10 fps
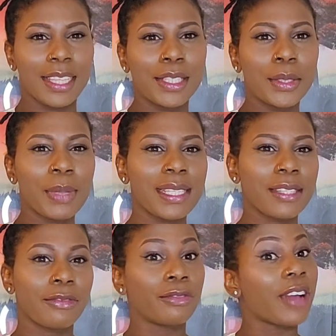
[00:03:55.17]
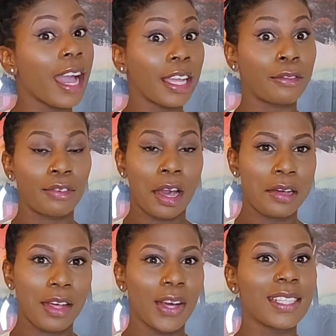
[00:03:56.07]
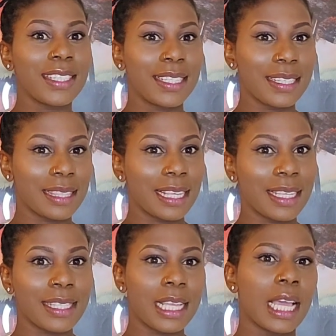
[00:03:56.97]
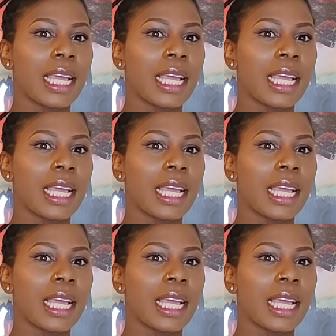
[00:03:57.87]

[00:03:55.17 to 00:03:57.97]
The number 5 onto this list